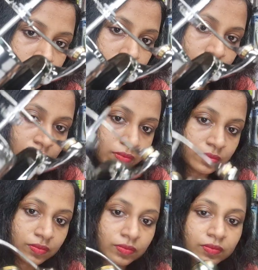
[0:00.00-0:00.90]

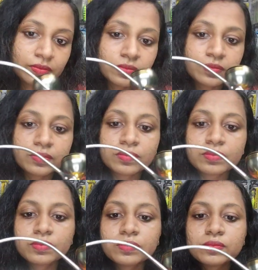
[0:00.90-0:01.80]

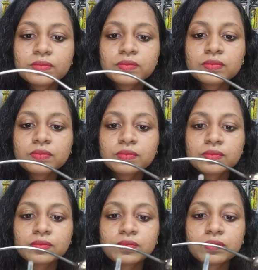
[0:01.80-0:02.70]

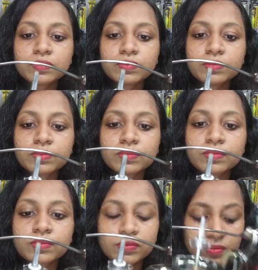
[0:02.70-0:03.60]

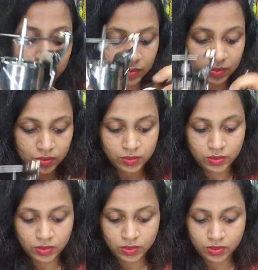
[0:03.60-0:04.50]

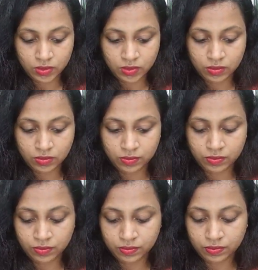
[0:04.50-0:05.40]

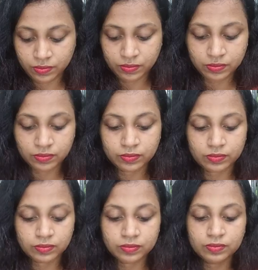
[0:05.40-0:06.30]

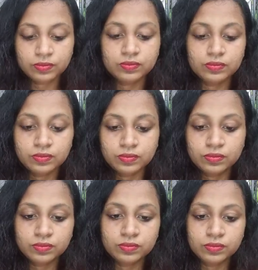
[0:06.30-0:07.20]

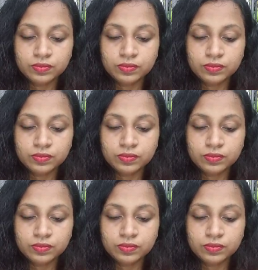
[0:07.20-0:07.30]
Nothing is said.